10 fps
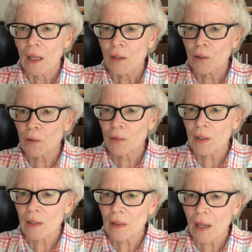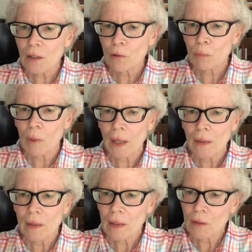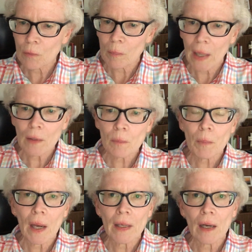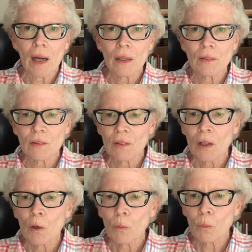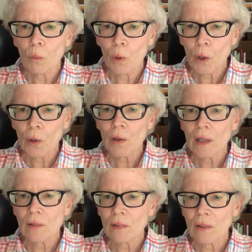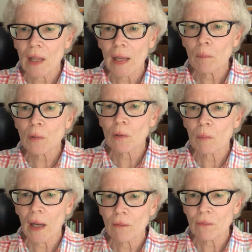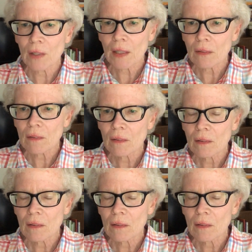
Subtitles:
Do you think that is what is meant by God's word is a lamp to my feet?